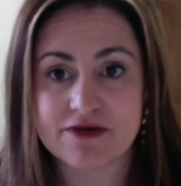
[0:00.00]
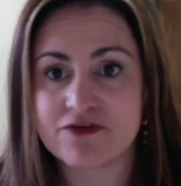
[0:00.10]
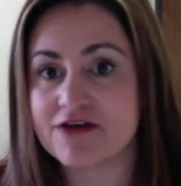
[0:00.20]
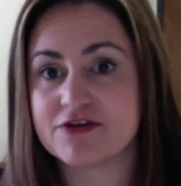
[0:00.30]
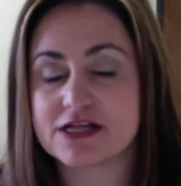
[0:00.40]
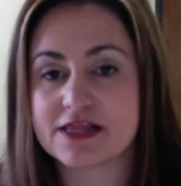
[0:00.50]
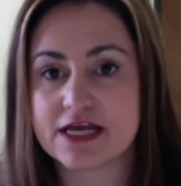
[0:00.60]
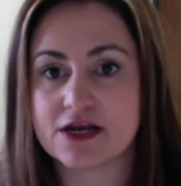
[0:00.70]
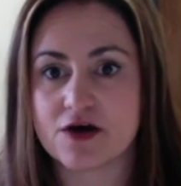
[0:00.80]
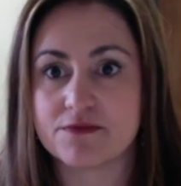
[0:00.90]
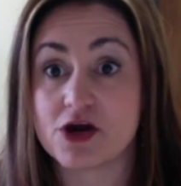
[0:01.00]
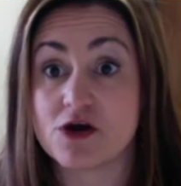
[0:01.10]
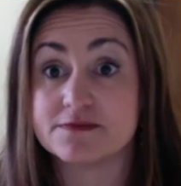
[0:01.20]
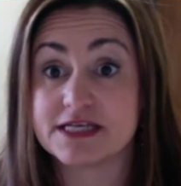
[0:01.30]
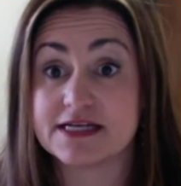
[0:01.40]
If you have a clean home, your
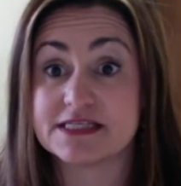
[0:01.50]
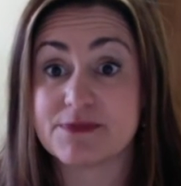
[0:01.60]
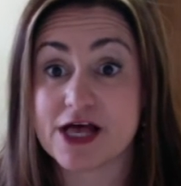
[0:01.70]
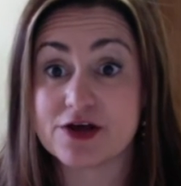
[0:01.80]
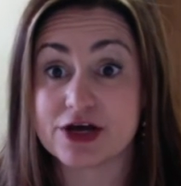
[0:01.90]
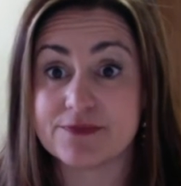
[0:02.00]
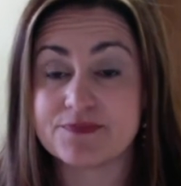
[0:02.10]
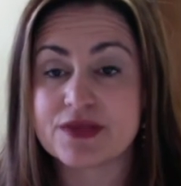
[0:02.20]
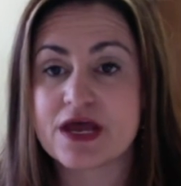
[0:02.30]
home's going to smell good.